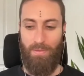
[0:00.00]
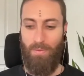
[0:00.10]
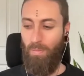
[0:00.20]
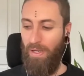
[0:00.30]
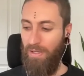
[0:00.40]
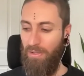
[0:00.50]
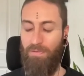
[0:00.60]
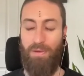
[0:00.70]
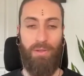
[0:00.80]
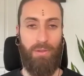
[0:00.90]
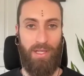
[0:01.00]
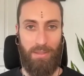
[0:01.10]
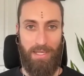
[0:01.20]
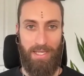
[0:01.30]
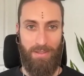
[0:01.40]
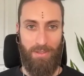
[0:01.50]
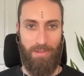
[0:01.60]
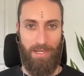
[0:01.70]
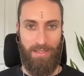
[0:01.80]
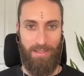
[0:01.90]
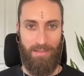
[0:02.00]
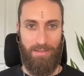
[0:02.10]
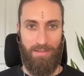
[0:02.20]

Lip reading: where do you feel the chronic pain in your body?